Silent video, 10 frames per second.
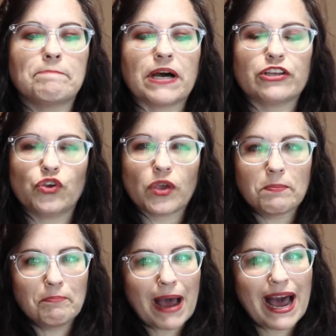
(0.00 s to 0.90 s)
but you
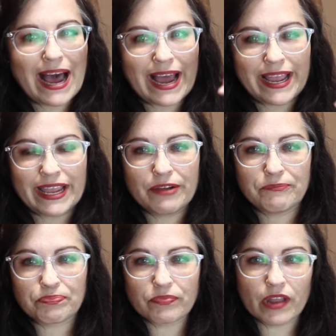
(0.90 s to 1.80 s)
can buy
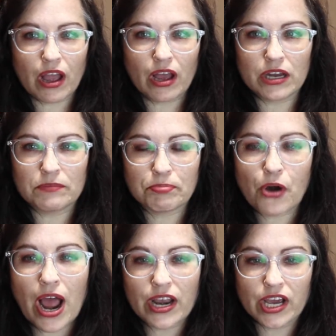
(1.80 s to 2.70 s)
um,
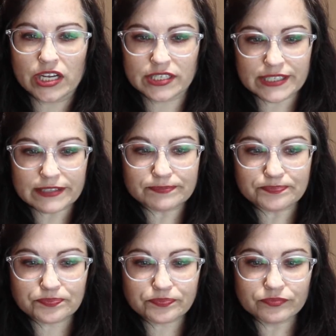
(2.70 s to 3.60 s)
products.
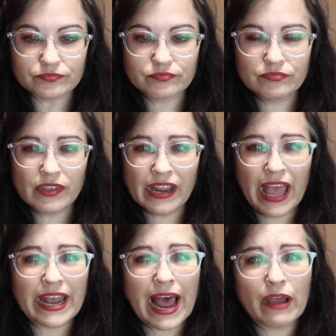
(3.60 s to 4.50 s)

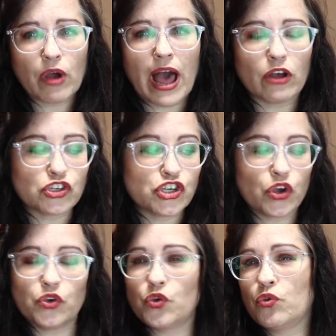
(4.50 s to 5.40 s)
And I, will show
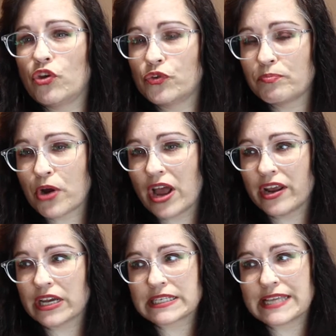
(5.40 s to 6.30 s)
you those
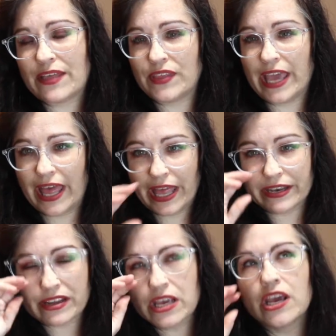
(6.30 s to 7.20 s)
products at the
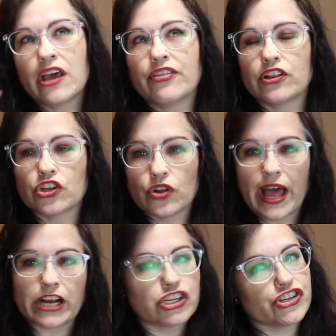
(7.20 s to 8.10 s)
end, the little
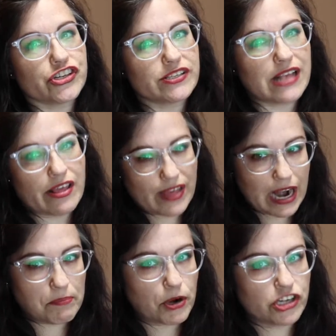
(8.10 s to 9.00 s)
extras that, that
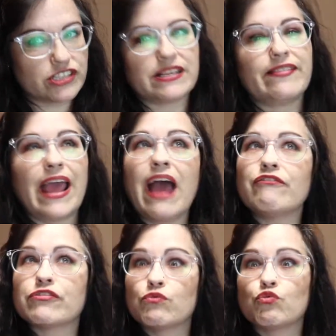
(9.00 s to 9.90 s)
I purchased. And they
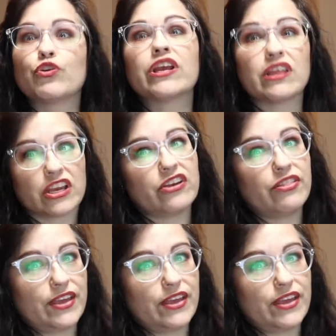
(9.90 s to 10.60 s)
have some really good